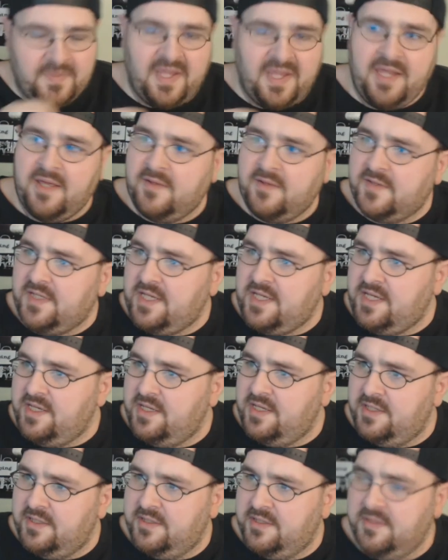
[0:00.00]
Now,
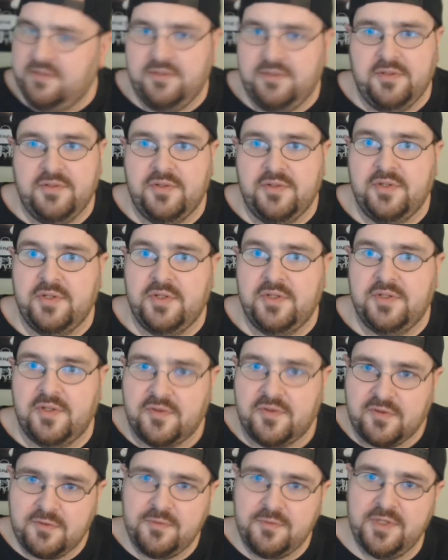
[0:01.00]
the
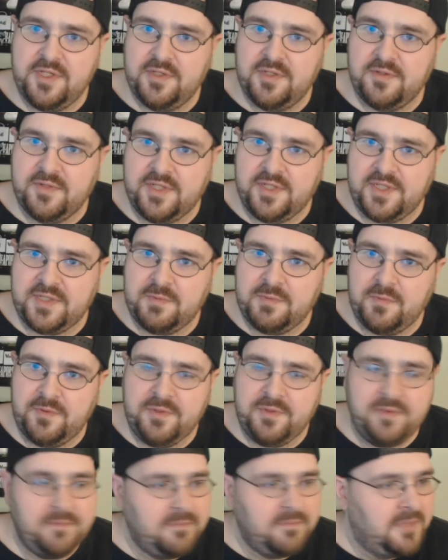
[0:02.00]
throat hit on this
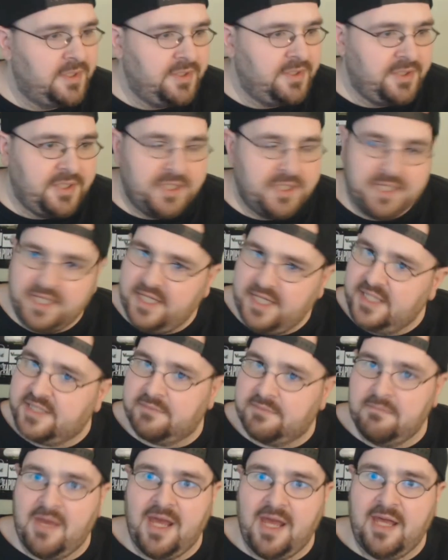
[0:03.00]
one
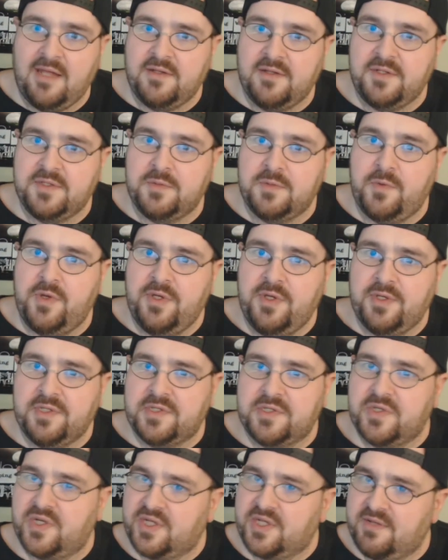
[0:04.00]
is mild as
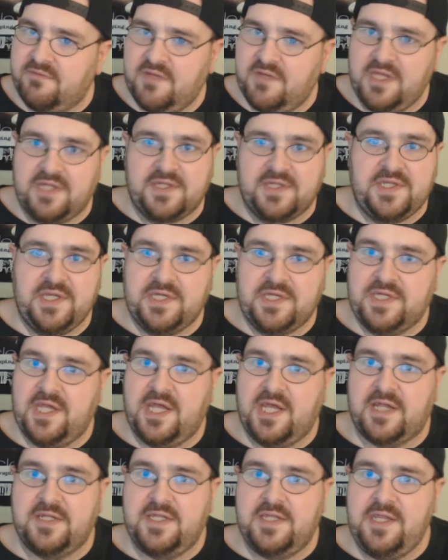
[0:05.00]
well, so I'll give that a 6
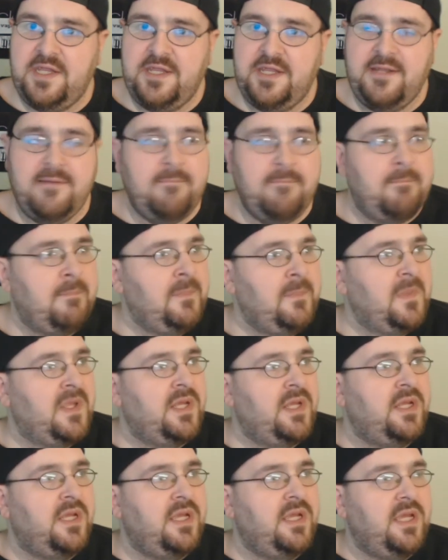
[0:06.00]
out of 10.
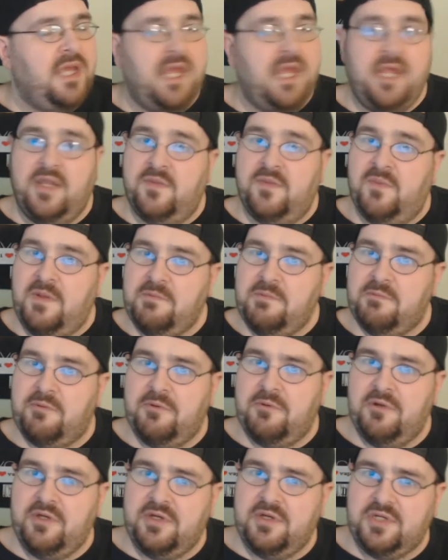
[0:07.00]
And the
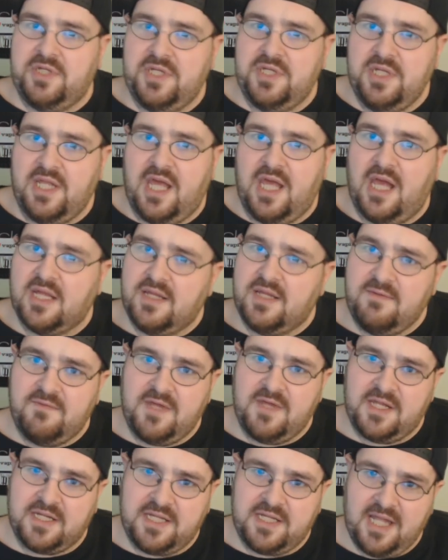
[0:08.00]
vapor production, I'll
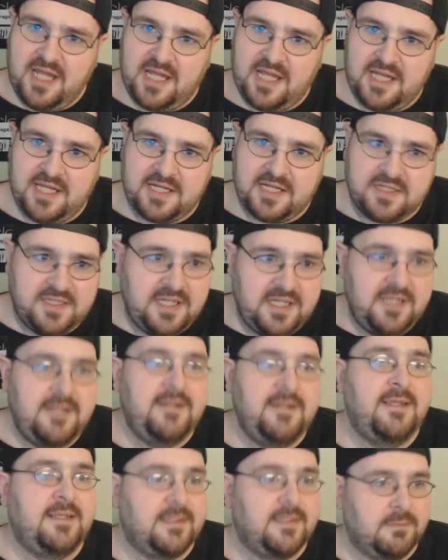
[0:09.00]
give that a 9 out of
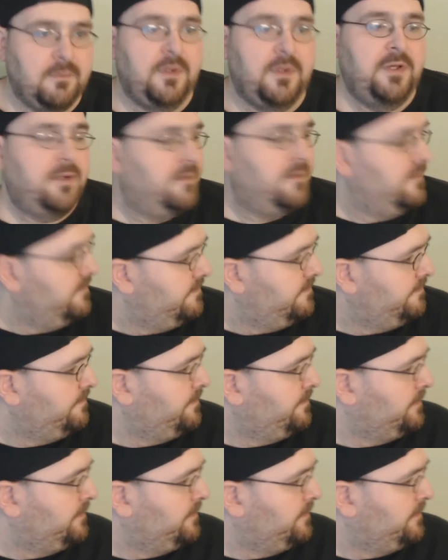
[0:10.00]
10 as well.